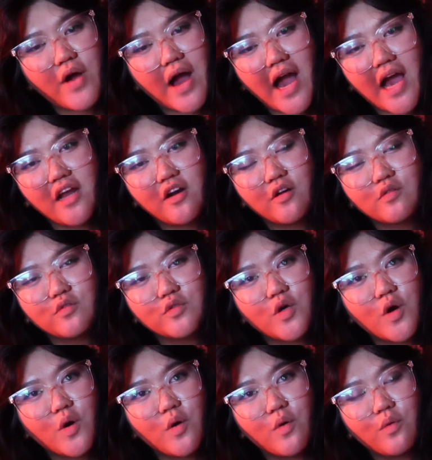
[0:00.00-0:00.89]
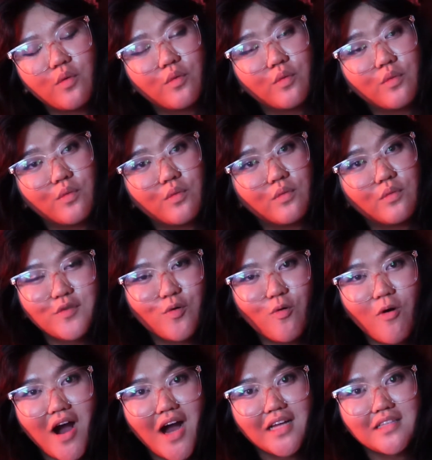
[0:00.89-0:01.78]
I don't know
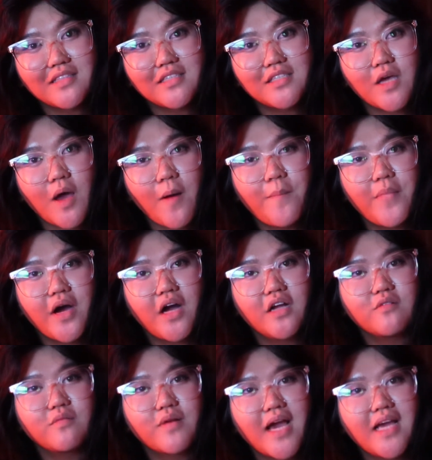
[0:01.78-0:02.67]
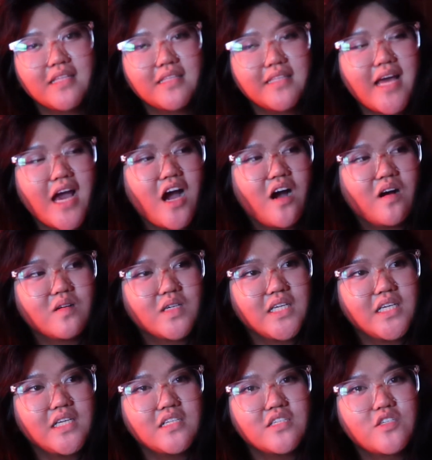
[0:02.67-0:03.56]
what, but right now
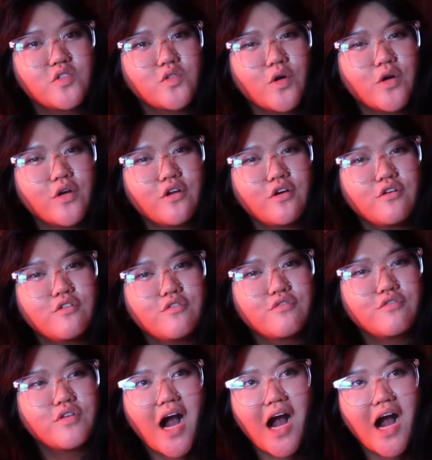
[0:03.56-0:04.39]
he's sort of